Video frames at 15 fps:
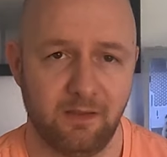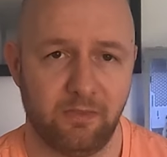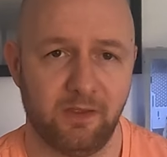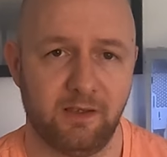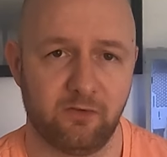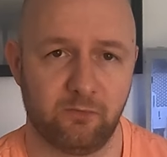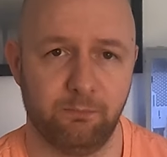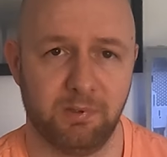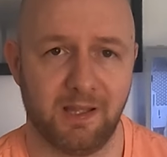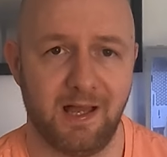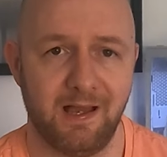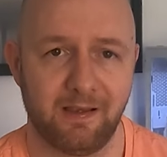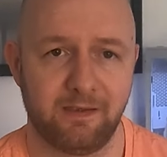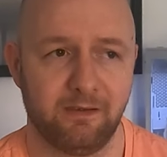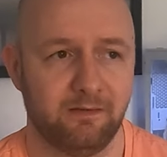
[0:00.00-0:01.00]
They think it's
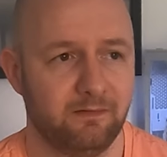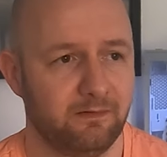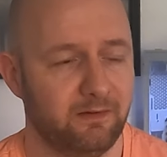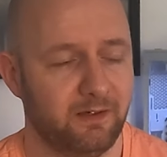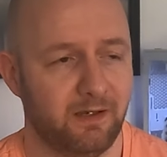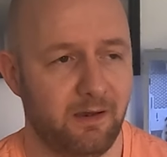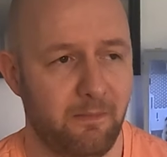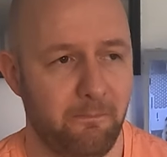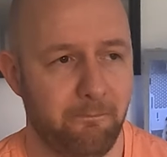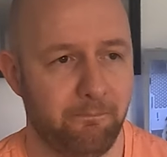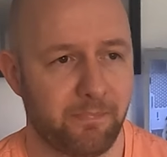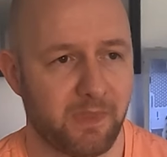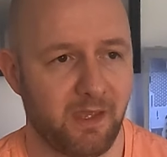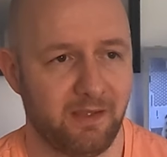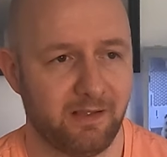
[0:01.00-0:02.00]
black. And
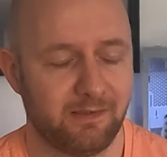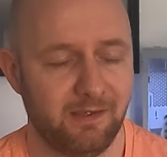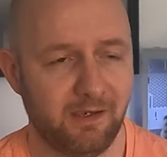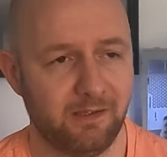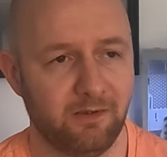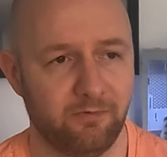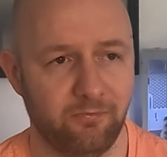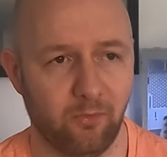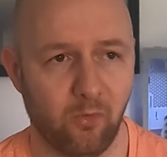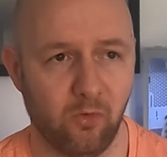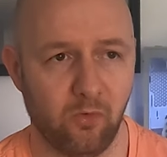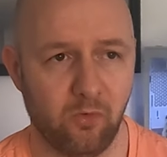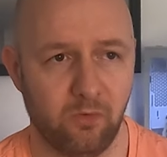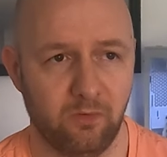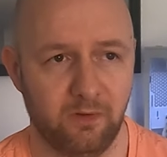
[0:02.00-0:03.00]
I'd taken a
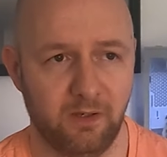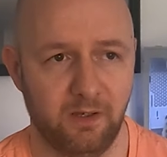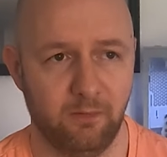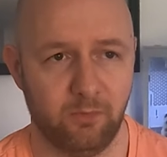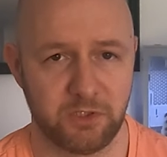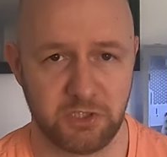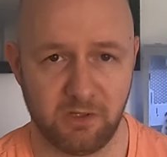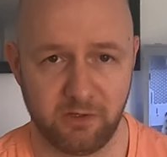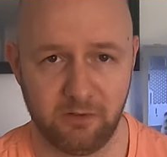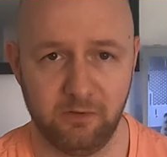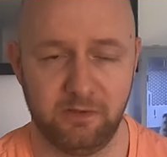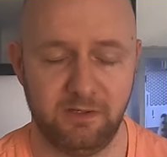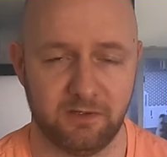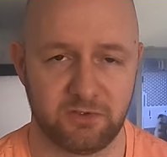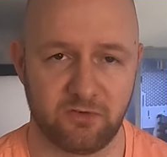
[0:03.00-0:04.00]
photo, which I'll
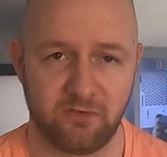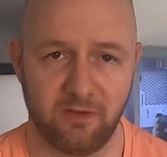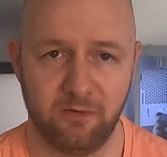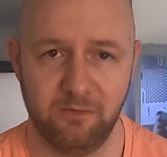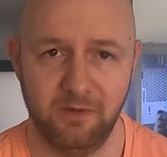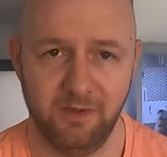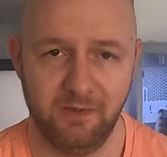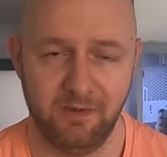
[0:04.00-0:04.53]
include here just now.